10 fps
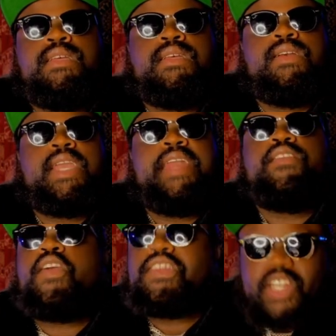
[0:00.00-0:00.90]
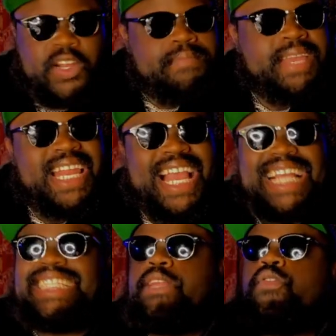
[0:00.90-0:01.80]
Okay, there are certain men, like I
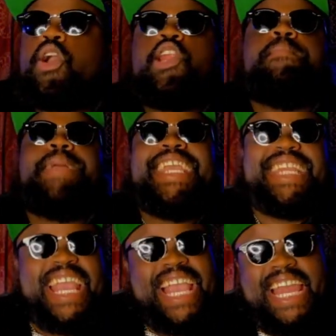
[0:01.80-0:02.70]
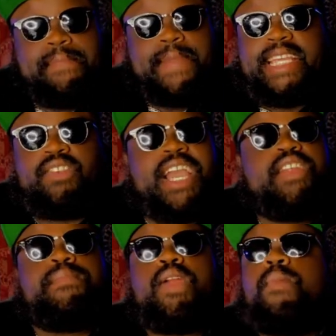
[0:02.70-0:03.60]
said, who are going to make that kind of money. So I got no
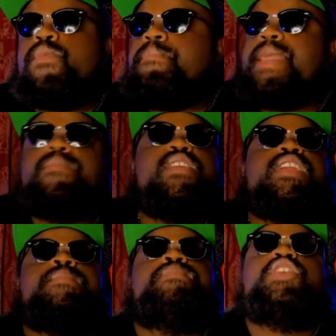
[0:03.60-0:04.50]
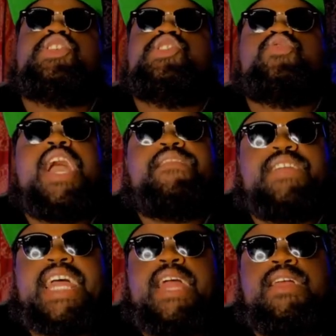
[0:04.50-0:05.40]
problem with men wanting to push and try for
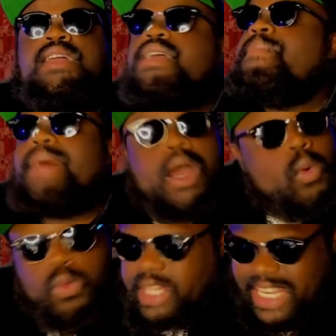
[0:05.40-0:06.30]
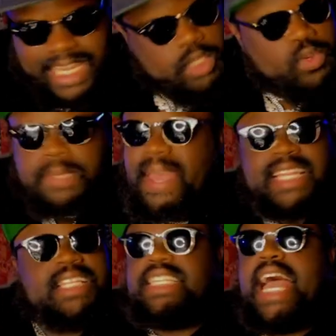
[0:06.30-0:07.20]
that. But I, the disrespect
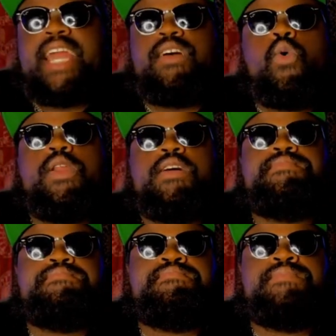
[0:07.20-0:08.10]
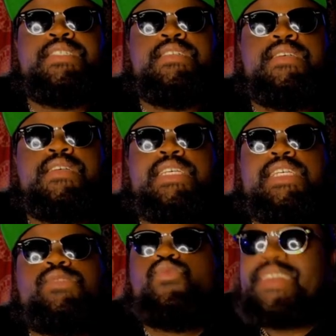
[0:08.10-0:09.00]
is out of order.
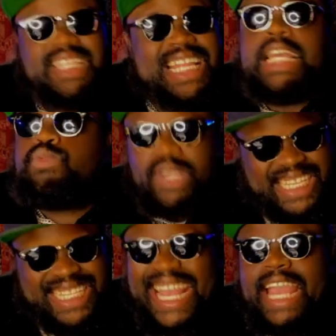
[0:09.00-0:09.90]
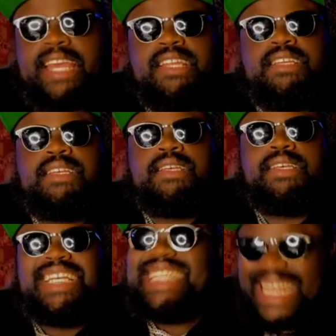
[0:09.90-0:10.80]
What? That's what she said.
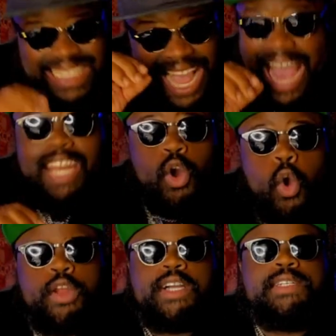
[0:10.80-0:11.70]
It said it's out of order.